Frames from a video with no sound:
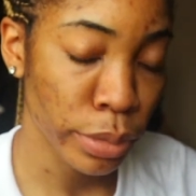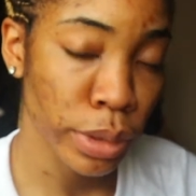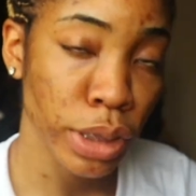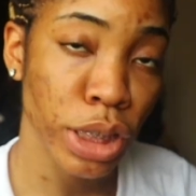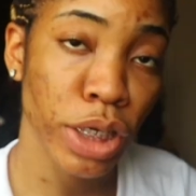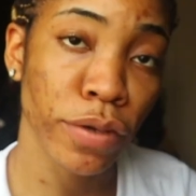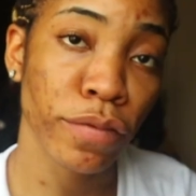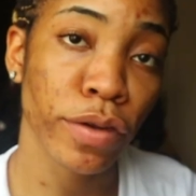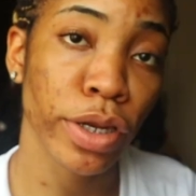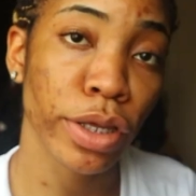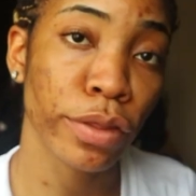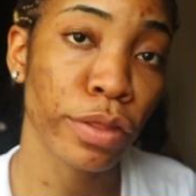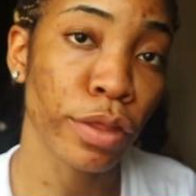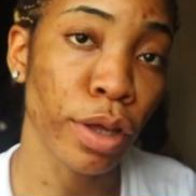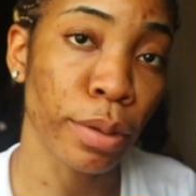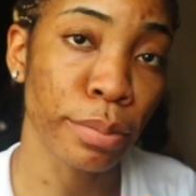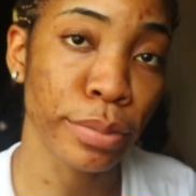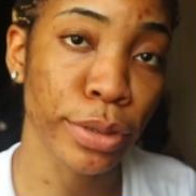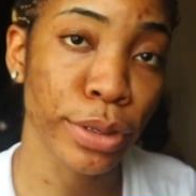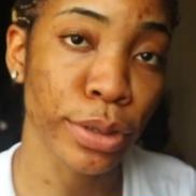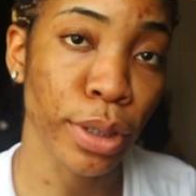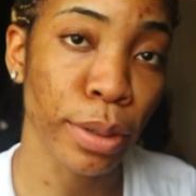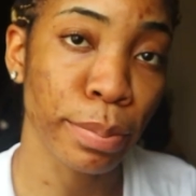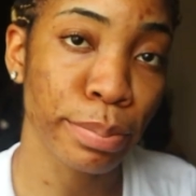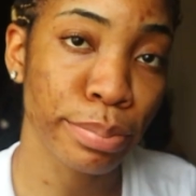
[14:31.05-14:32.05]
Give it a
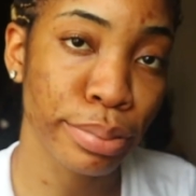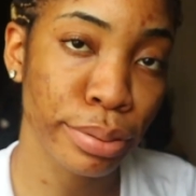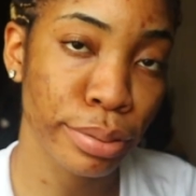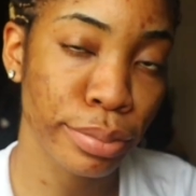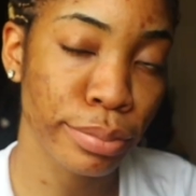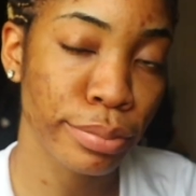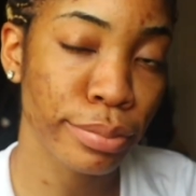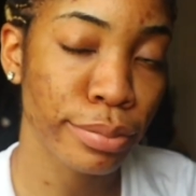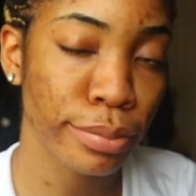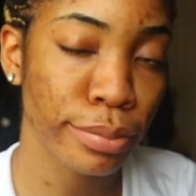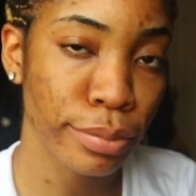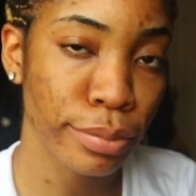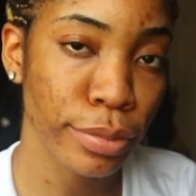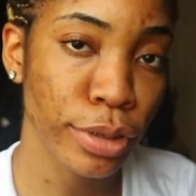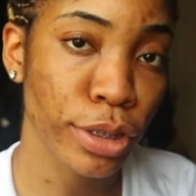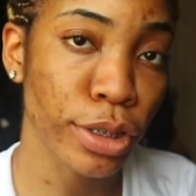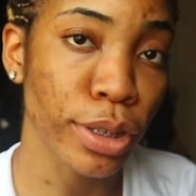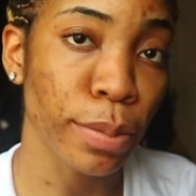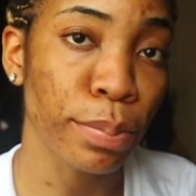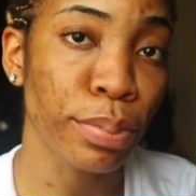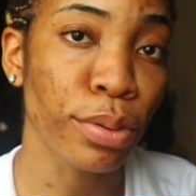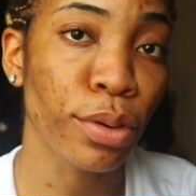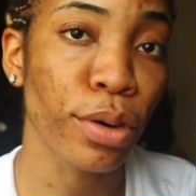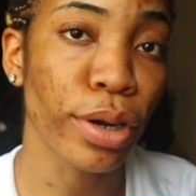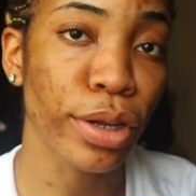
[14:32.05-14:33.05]
thumbs up,
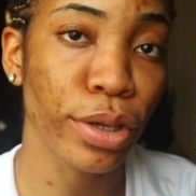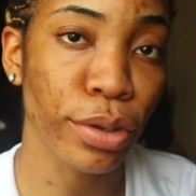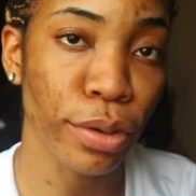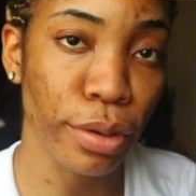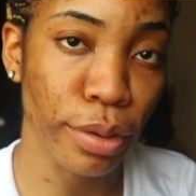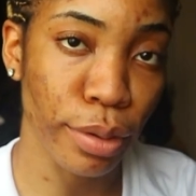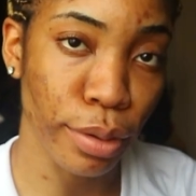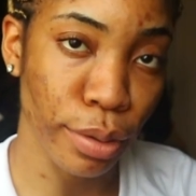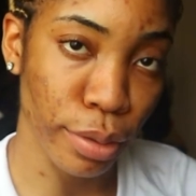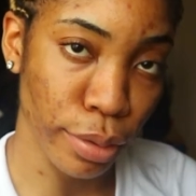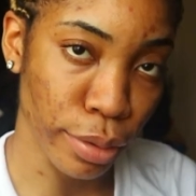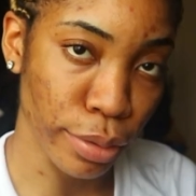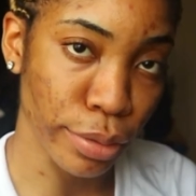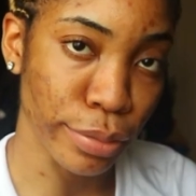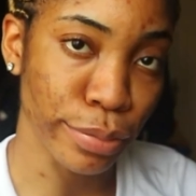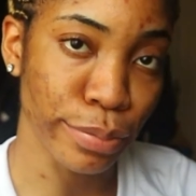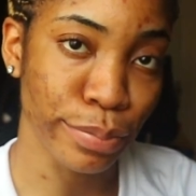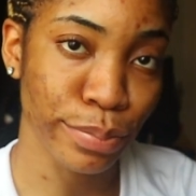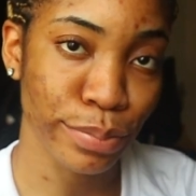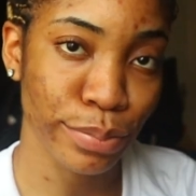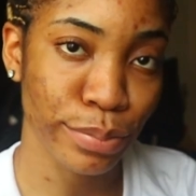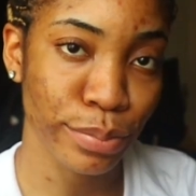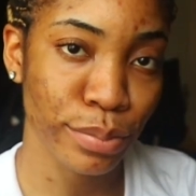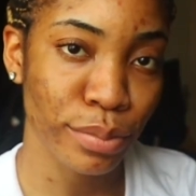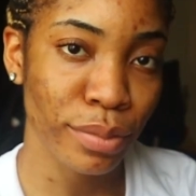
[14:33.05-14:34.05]
support your girl,
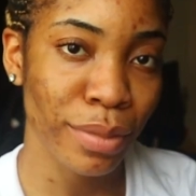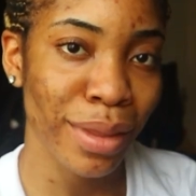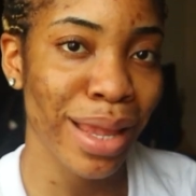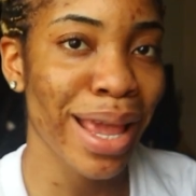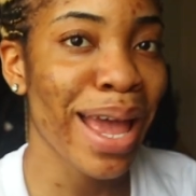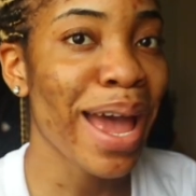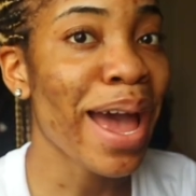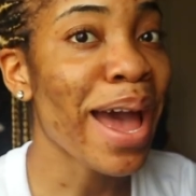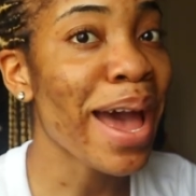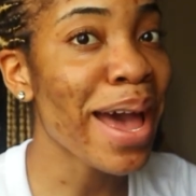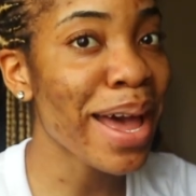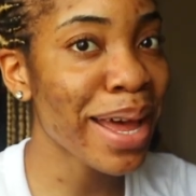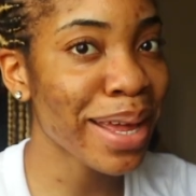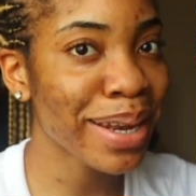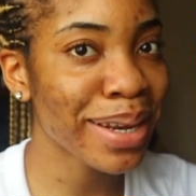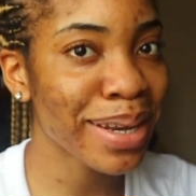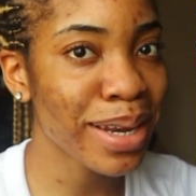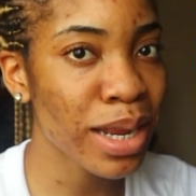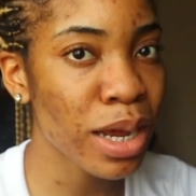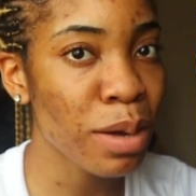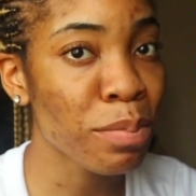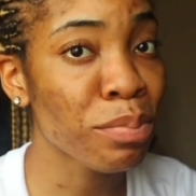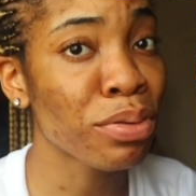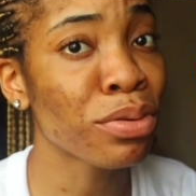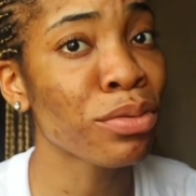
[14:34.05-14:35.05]

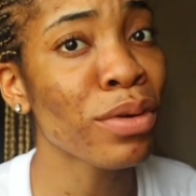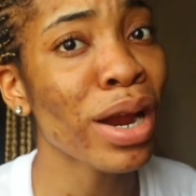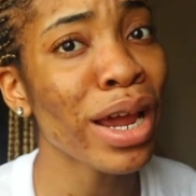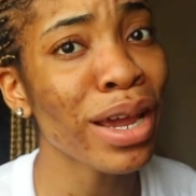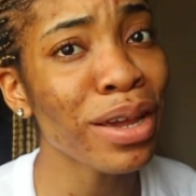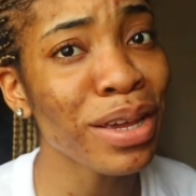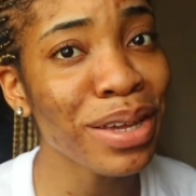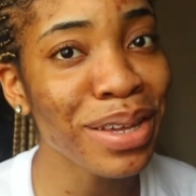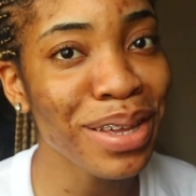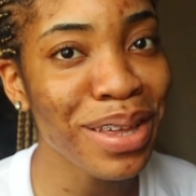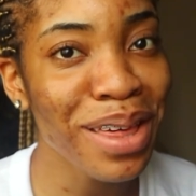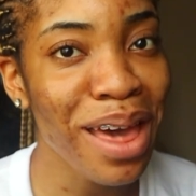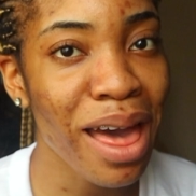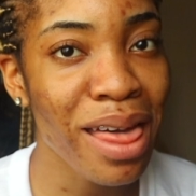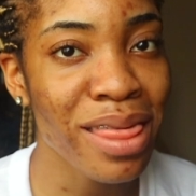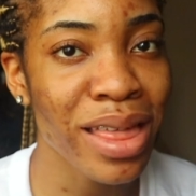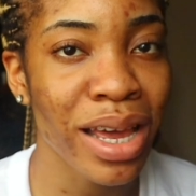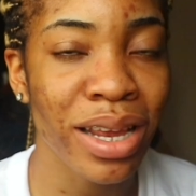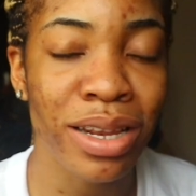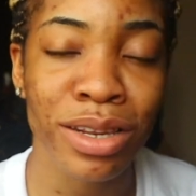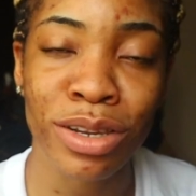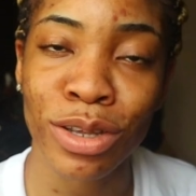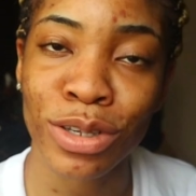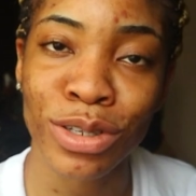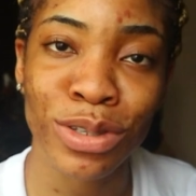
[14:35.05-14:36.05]
and pray
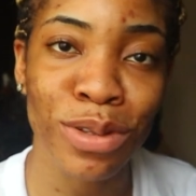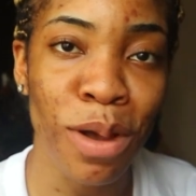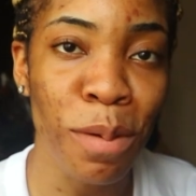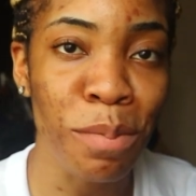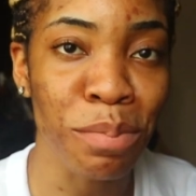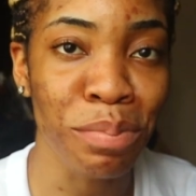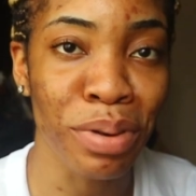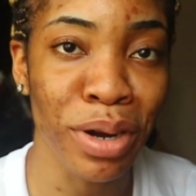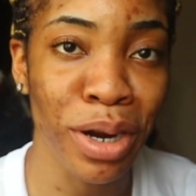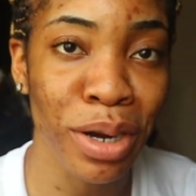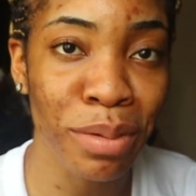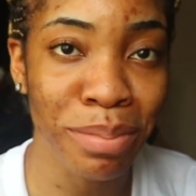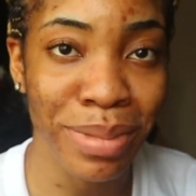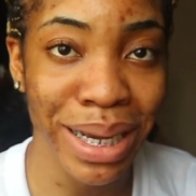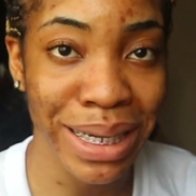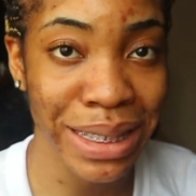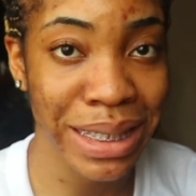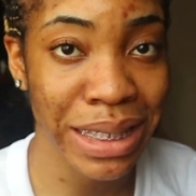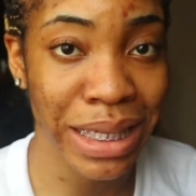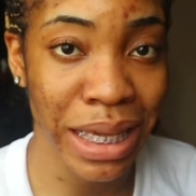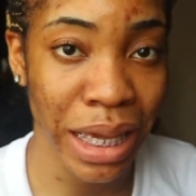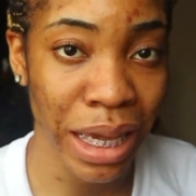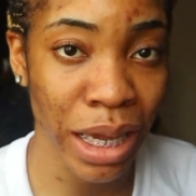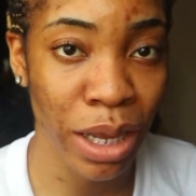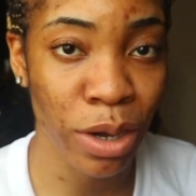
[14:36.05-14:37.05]
that it does not burn my
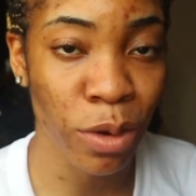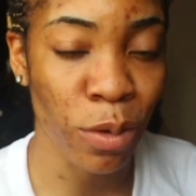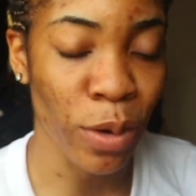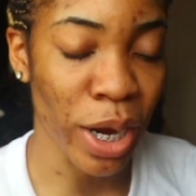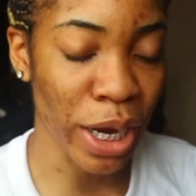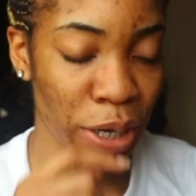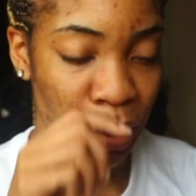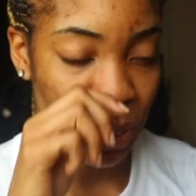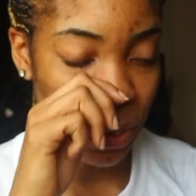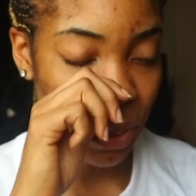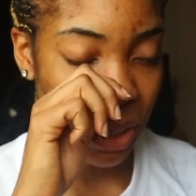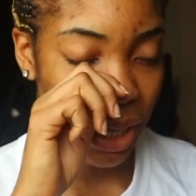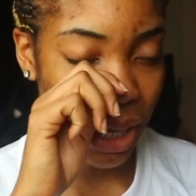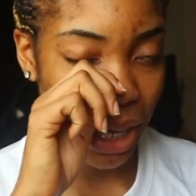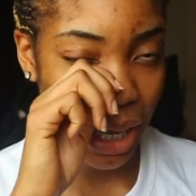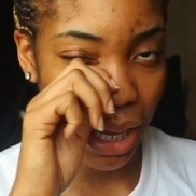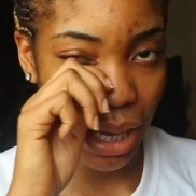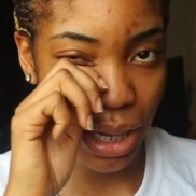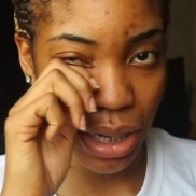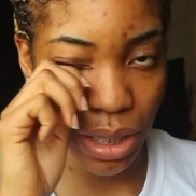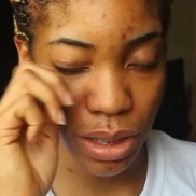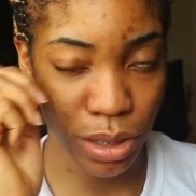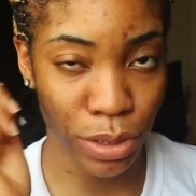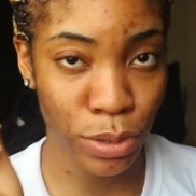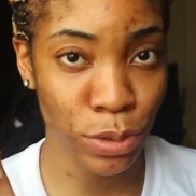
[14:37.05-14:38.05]
skin or I don't get
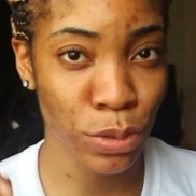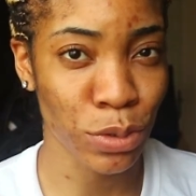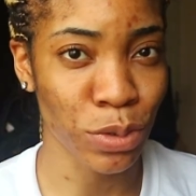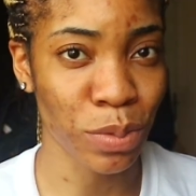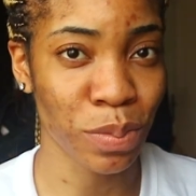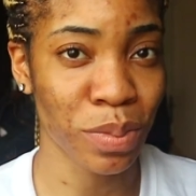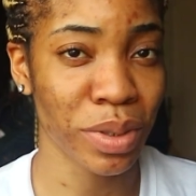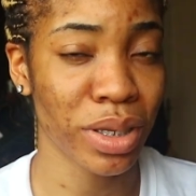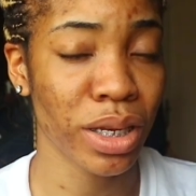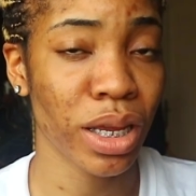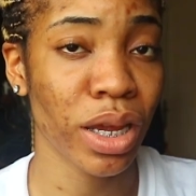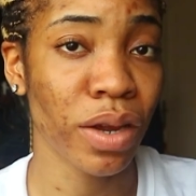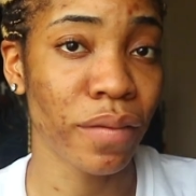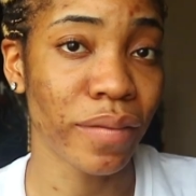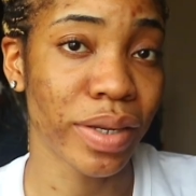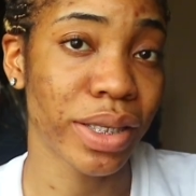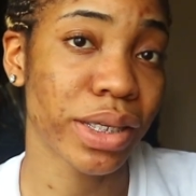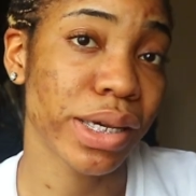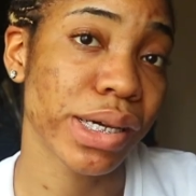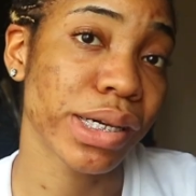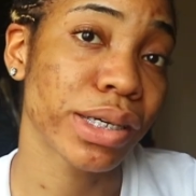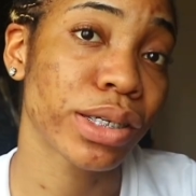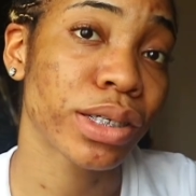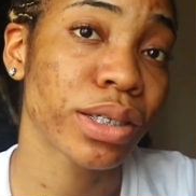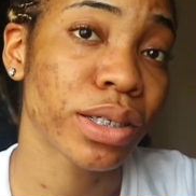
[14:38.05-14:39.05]
any stupid
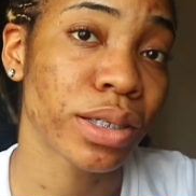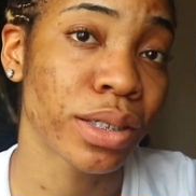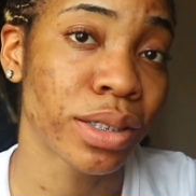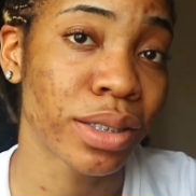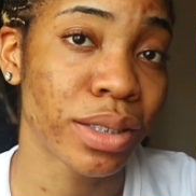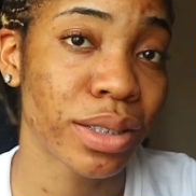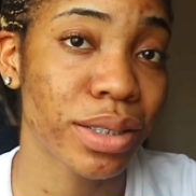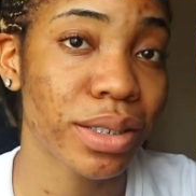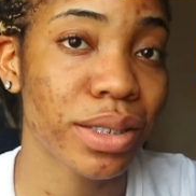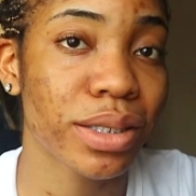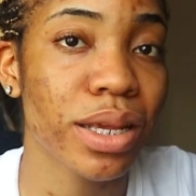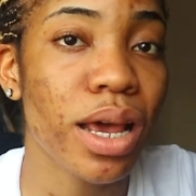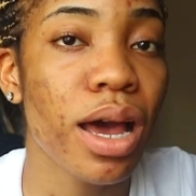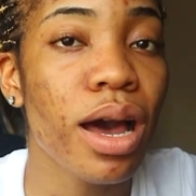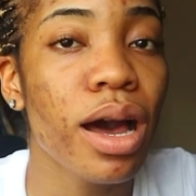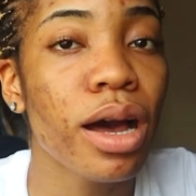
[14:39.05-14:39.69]
irritations.